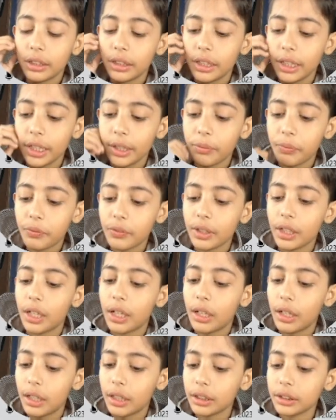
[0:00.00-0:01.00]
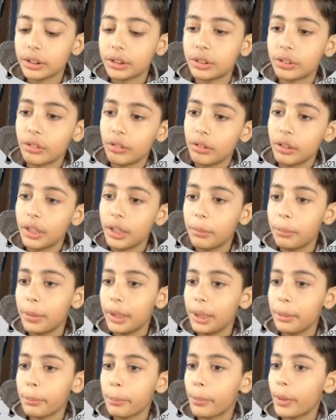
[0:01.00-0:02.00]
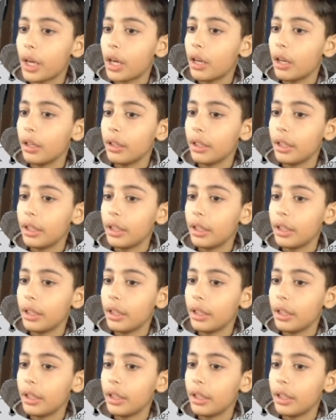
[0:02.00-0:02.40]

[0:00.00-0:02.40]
Div class should be my.